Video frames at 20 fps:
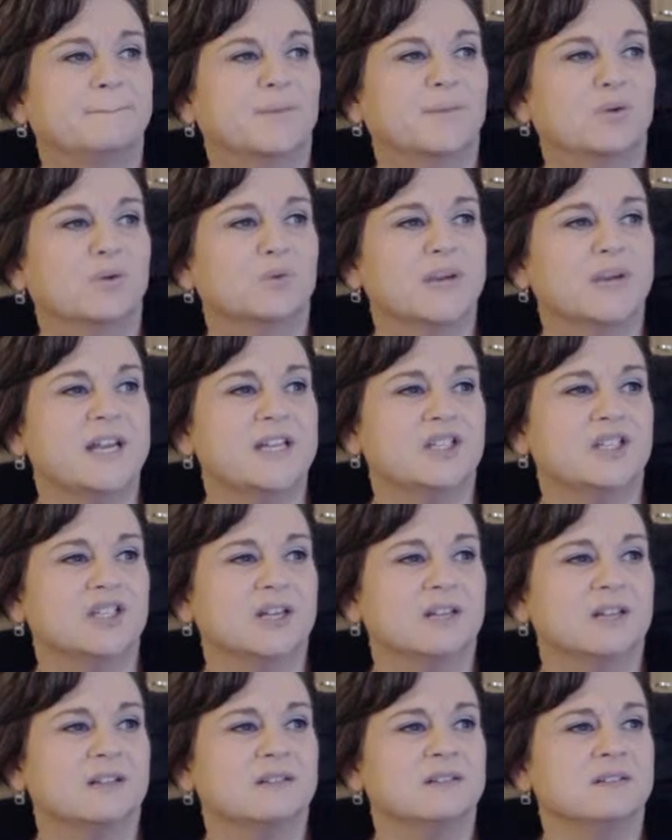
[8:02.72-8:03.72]

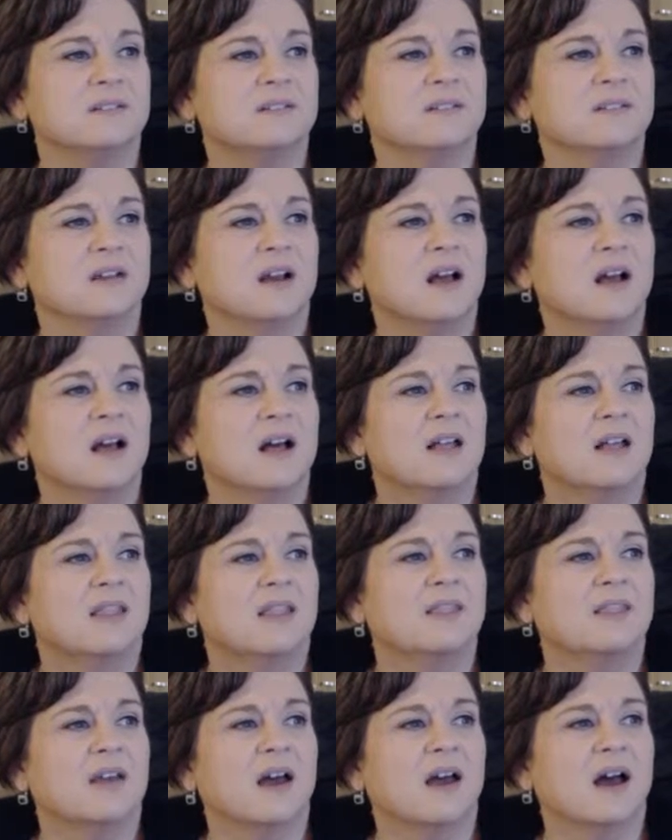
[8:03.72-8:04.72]
regions
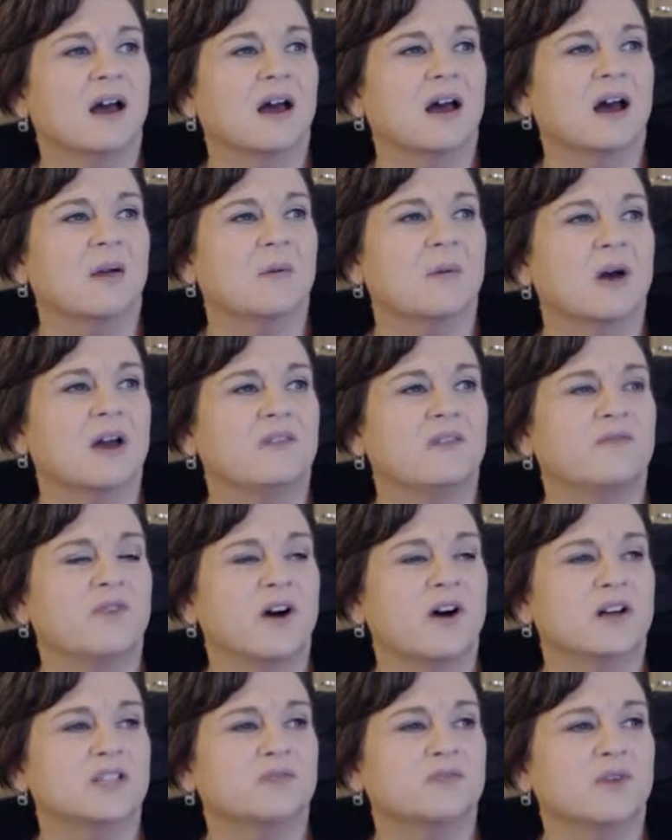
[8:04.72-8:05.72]
that a
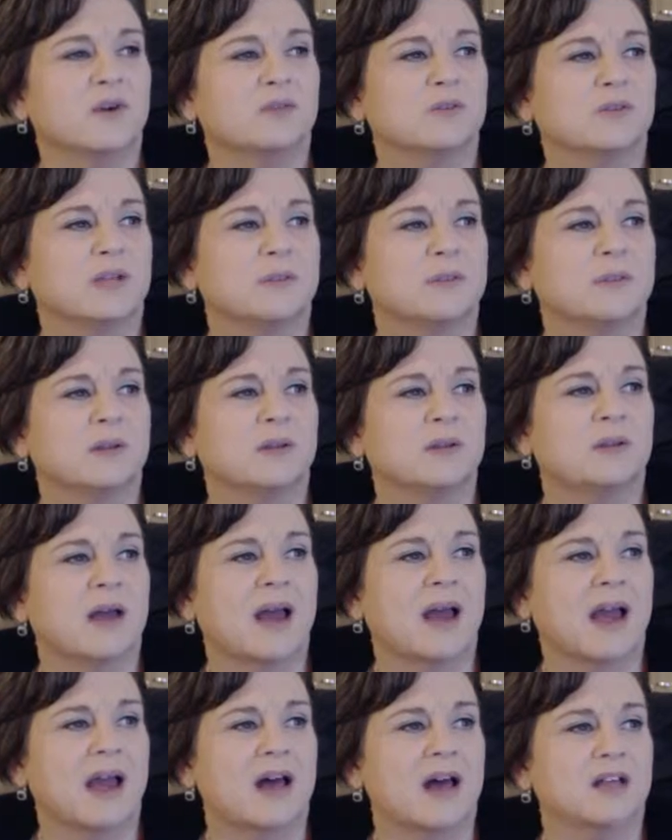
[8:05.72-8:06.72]
phospholipid
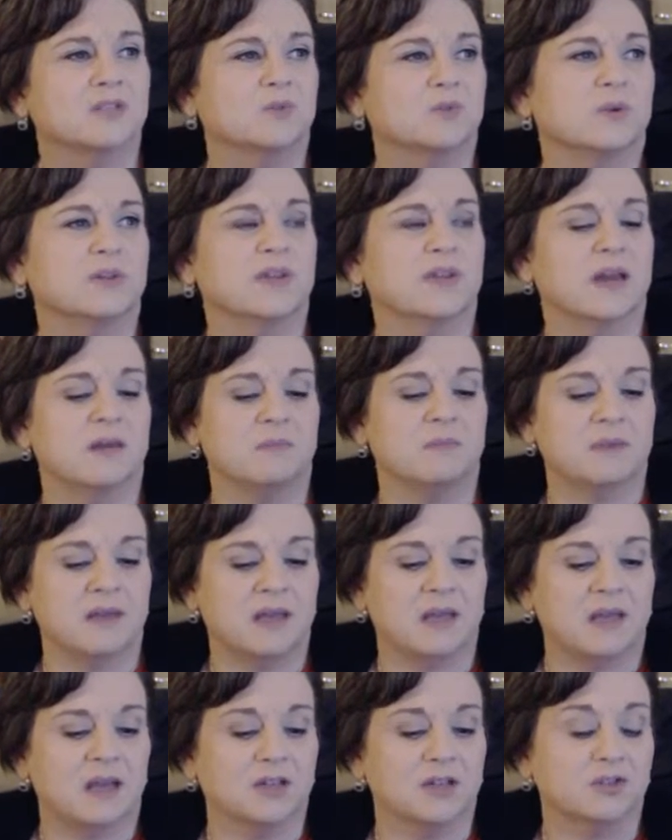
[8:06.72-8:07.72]
has. Would they
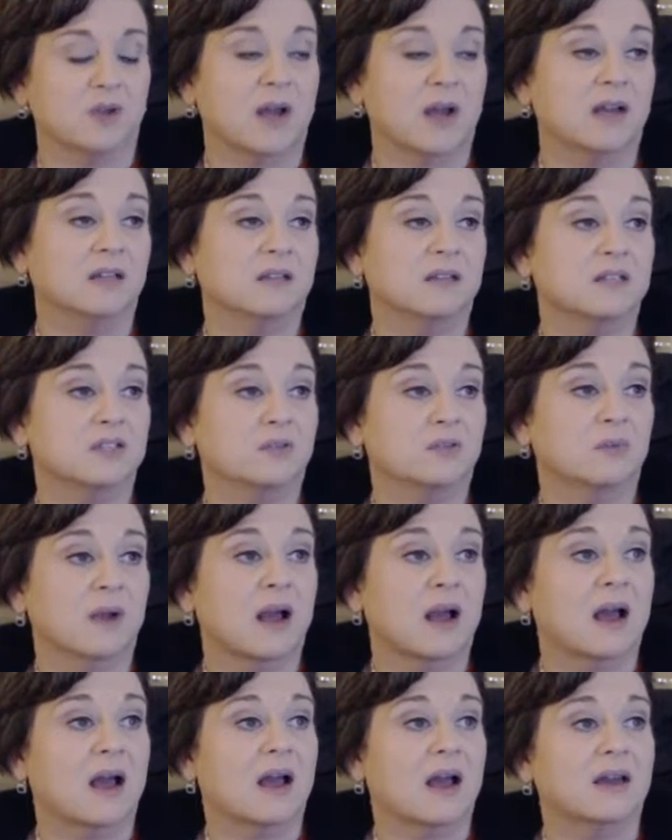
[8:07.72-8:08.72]
be a
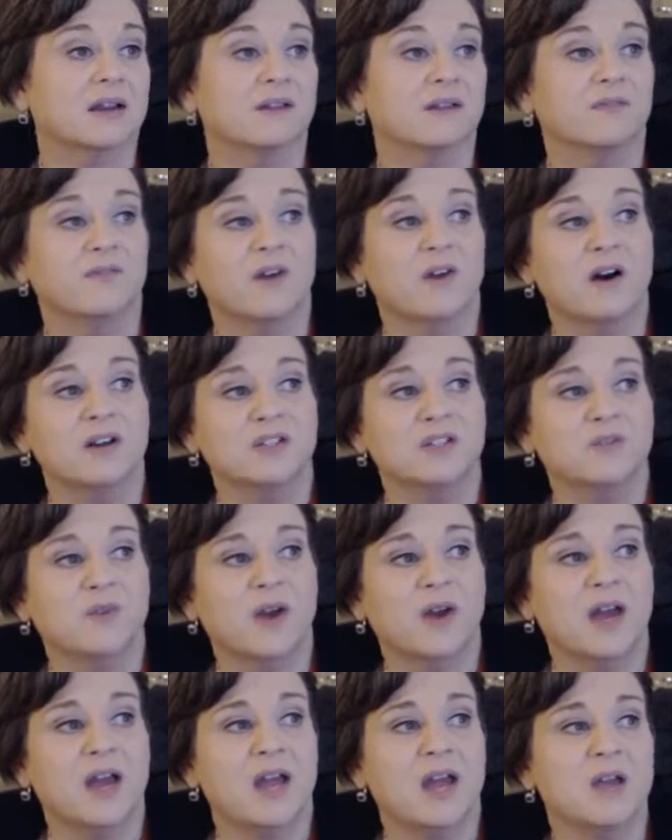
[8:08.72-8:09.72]
triglyceride and a
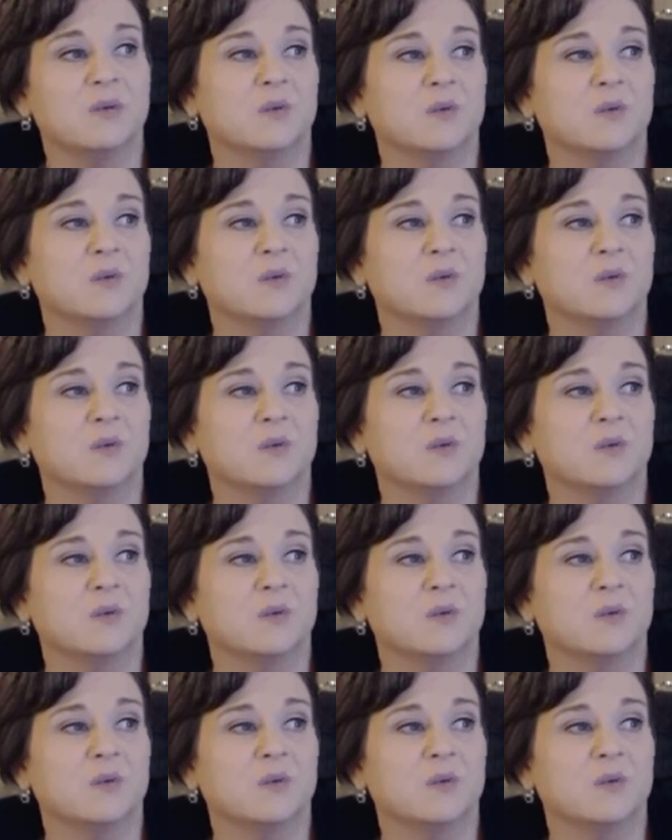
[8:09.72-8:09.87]
phosphate?